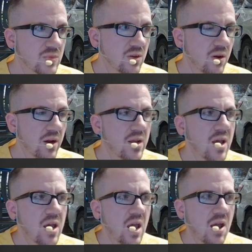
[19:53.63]
All right.
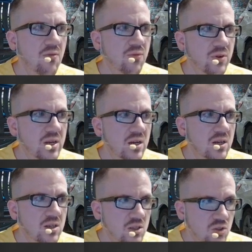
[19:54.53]
Every
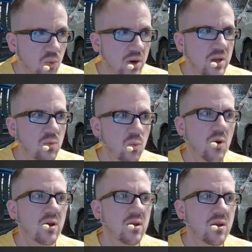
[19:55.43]

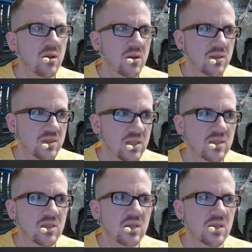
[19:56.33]

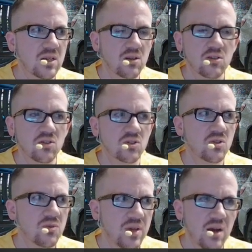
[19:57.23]
2160 years or
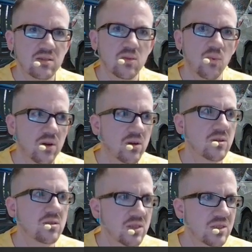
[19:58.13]

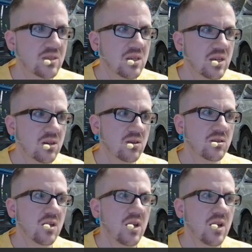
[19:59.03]
2160 years